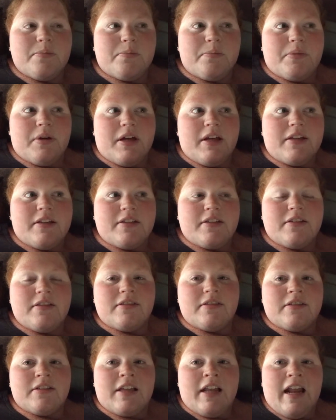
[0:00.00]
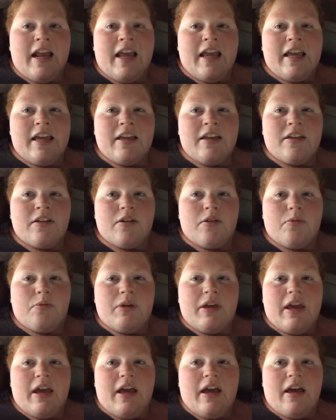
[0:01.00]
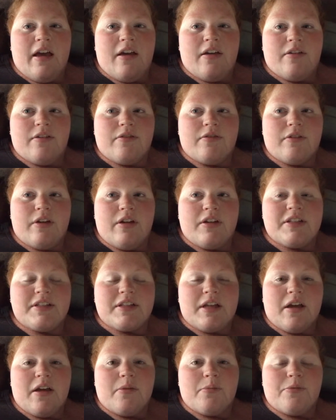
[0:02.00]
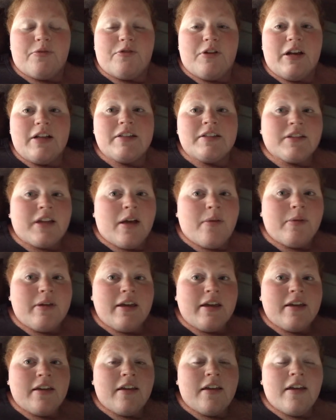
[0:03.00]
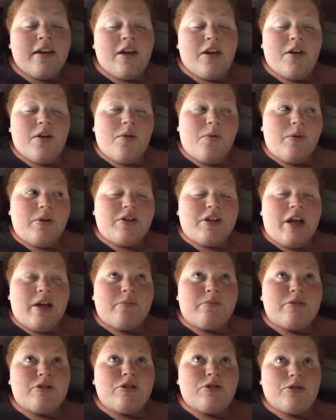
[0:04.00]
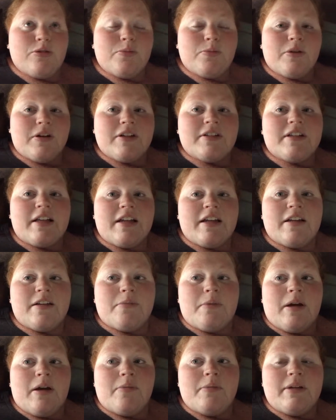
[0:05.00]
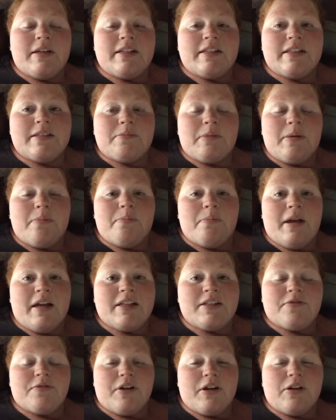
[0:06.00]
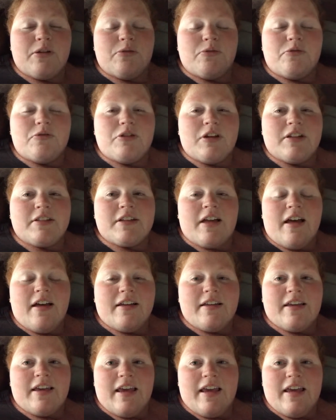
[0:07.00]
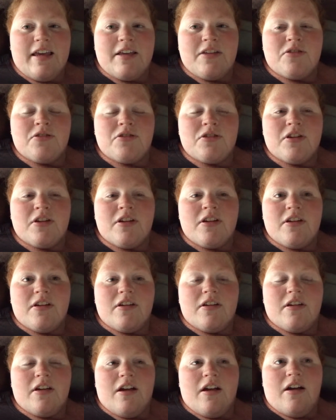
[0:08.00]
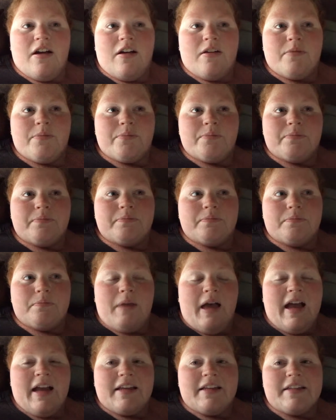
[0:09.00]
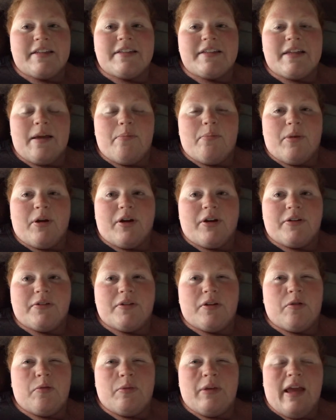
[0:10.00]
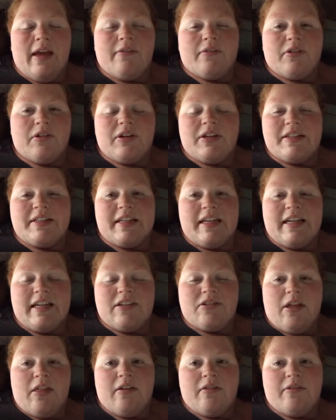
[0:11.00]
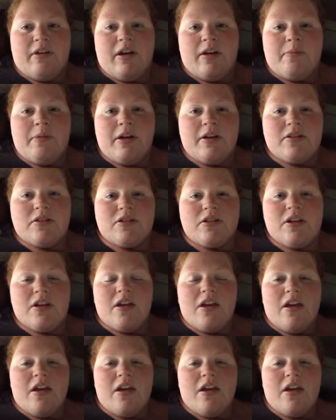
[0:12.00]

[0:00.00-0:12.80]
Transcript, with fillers: But today we have some friends coming which I'm super excited about because it's my best friend who just got engaged um, back in December and we haven't really seen each other very much.